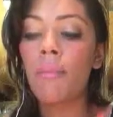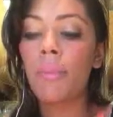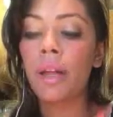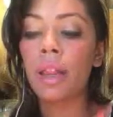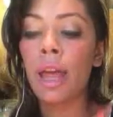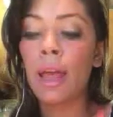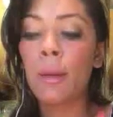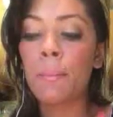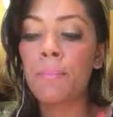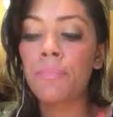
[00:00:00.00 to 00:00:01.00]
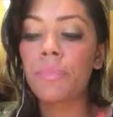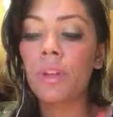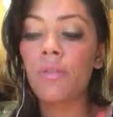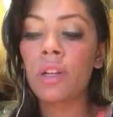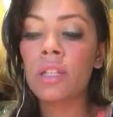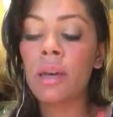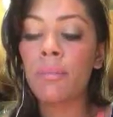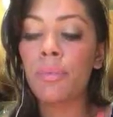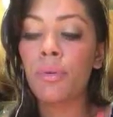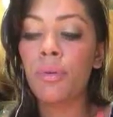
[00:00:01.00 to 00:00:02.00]
But, like, for
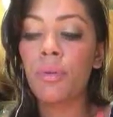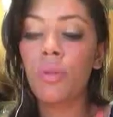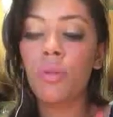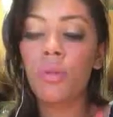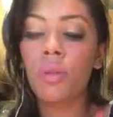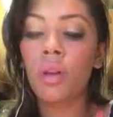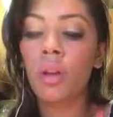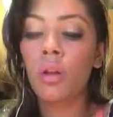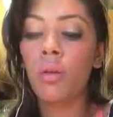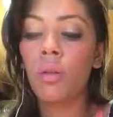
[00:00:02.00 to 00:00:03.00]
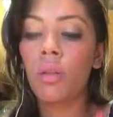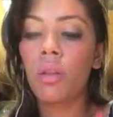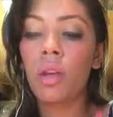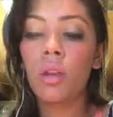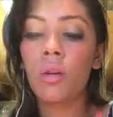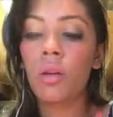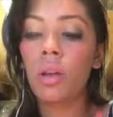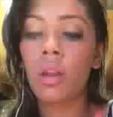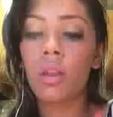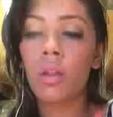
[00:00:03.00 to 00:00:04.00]
example, either
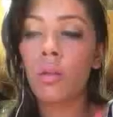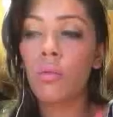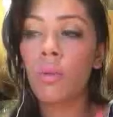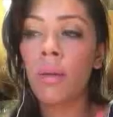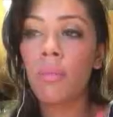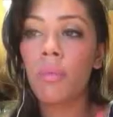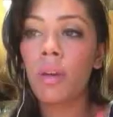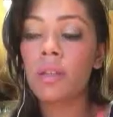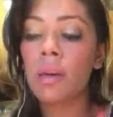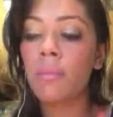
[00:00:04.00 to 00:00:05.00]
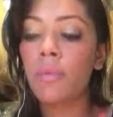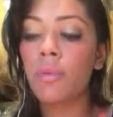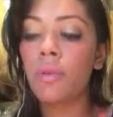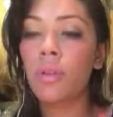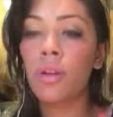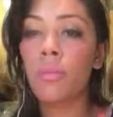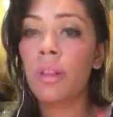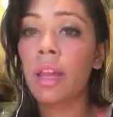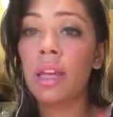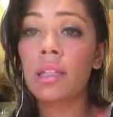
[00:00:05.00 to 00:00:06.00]
the rape example, you're
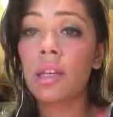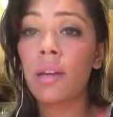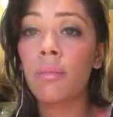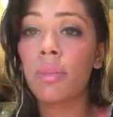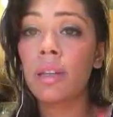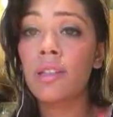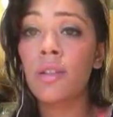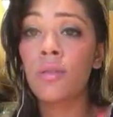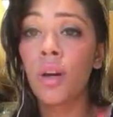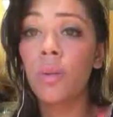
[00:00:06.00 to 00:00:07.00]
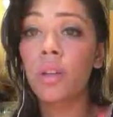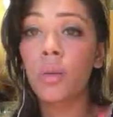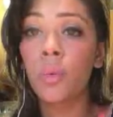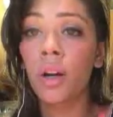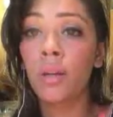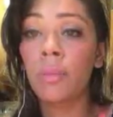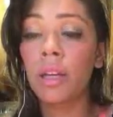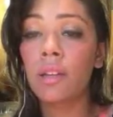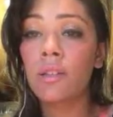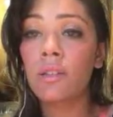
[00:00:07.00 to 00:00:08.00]
playing dumb because you know what the word
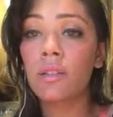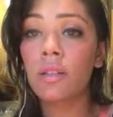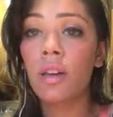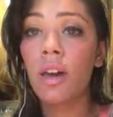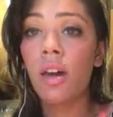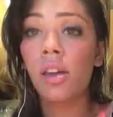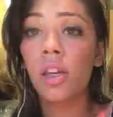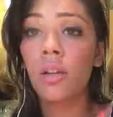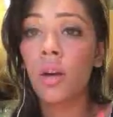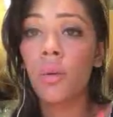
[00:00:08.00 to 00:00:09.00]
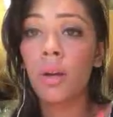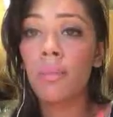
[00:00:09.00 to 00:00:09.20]
means, you know what it